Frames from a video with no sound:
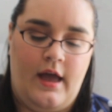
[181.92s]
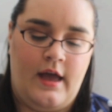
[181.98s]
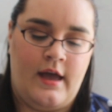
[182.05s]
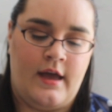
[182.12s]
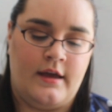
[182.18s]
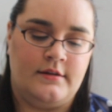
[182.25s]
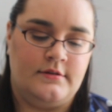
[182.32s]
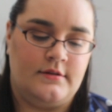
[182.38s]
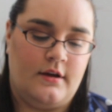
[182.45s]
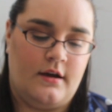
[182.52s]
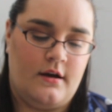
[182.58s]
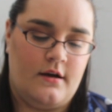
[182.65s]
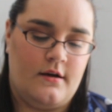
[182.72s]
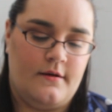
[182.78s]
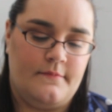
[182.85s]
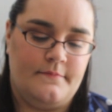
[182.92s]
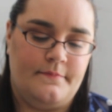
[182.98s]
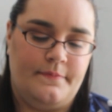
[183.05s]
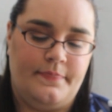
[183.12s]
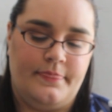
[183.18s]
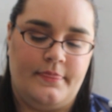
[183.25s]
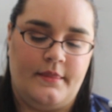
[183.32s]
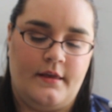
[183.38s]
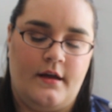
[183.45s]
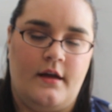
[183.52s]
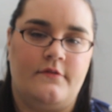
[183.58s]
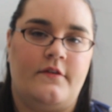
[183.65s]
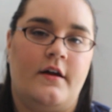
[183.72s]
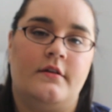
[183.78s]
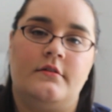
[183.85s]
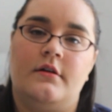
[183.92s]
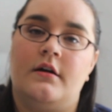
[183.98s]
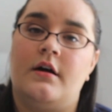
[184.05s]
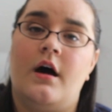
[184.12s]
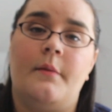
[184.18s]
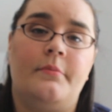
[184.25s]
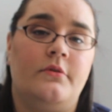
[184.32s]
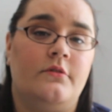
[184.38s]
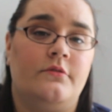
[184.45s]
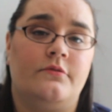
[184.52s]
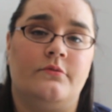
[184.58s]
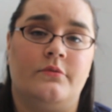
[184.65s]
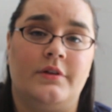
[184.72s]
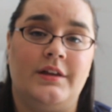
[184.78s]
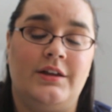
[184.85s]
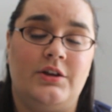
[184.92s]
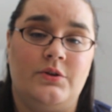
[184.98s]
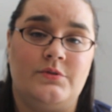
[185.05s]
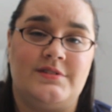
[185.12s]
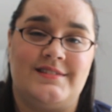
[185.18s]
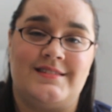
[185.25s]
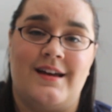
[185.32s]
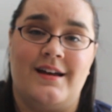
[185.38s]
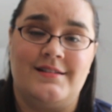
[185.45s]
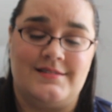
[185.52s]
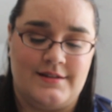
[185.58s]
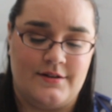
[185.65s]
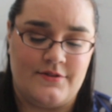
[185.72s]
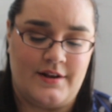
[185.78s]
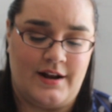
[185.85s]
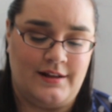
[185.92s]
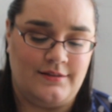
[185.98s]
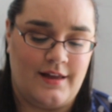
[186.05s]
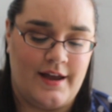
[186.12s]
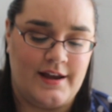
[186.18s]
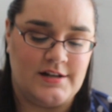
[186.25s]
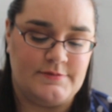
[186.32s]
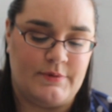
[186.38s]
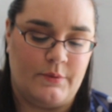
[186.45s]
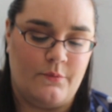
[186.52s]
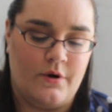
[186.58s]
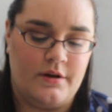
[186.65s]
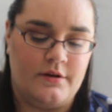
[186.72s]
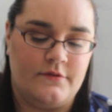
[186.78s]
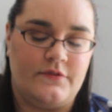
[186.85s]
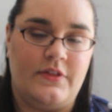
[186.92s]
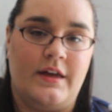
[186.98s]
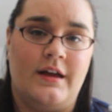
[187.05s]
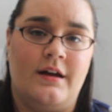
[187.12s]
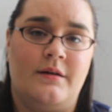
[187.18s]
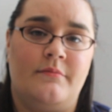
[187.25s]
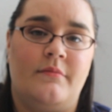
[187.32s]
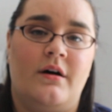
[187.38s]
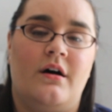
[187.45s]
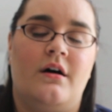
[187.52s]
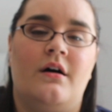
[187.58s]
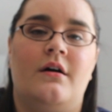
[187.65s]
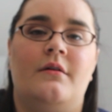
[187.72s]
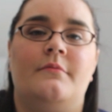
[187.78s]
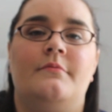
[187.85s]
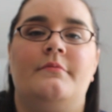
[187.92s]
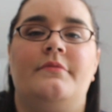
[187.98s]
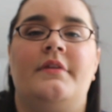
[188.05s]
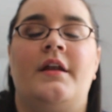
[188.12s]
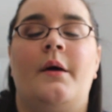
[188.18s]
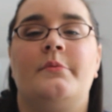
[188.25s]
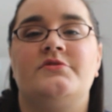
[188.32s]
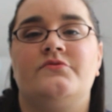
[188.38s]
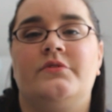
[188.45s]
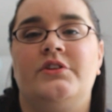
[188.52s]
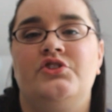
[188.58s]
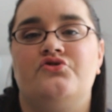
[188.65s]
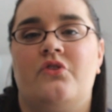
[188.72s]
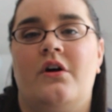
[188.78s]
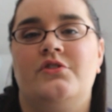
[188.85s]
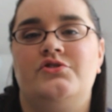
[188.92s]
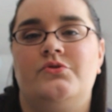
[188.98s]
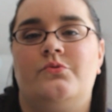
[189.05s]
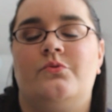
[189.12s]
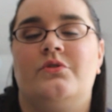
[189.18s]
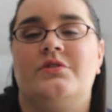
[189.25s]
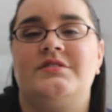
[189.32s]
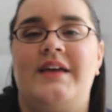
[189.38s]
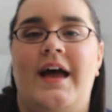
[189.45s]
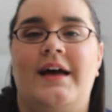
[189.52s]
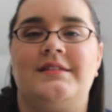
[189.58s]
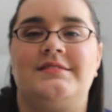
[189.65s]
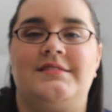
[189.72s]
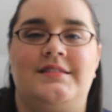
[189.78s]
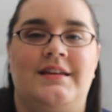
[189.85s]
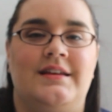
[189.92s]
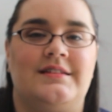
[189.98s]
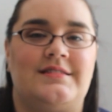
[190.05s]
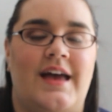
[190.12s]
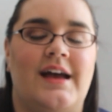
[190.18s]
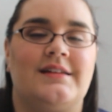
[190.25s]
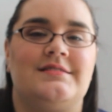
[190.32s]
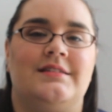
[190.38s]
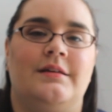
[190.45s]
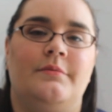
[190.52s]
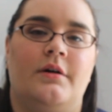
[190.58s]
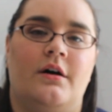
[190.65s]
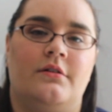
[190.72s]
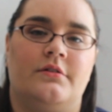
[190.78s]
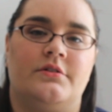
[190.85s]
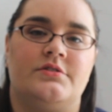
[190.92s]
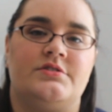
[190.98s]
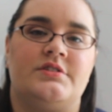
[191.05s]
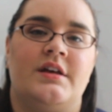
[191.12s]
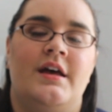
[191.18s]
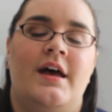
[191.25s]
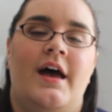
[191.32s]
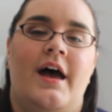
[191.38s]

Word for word: And um, I found a couple of really cute designs there that I liked, but one of them um, that I was really drawn towards has the exact same colors